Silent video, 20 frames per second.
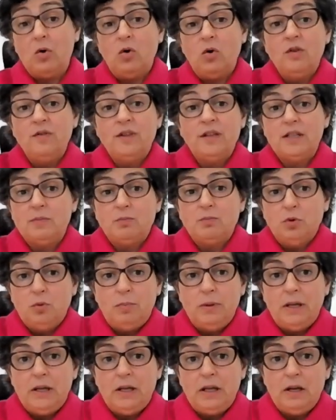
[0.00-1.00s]
all of these would
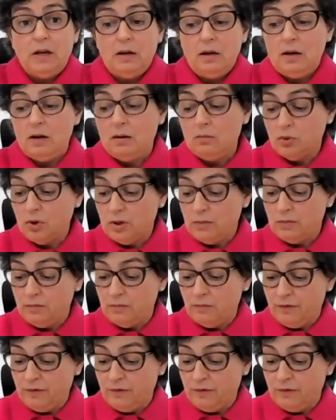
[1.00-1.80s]
be would